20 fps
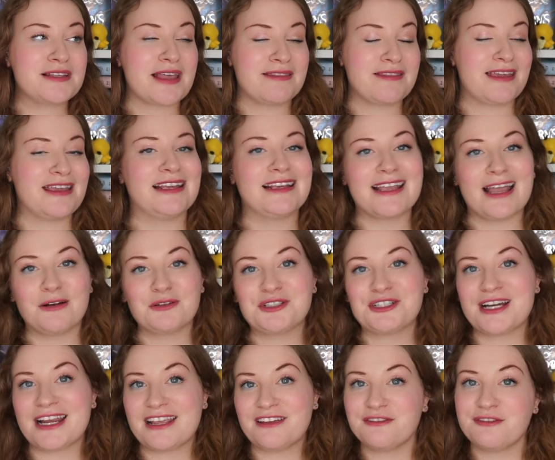and they
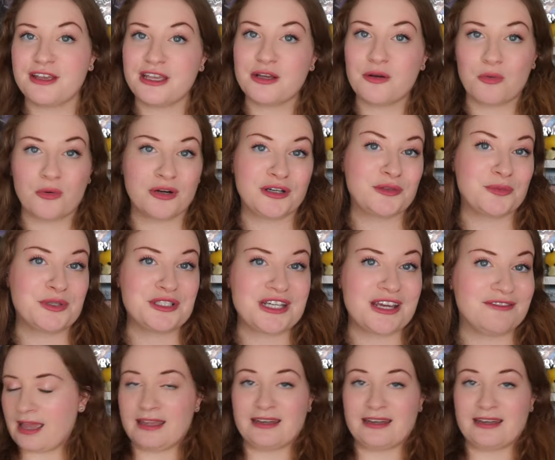encounter a Fae court, which have...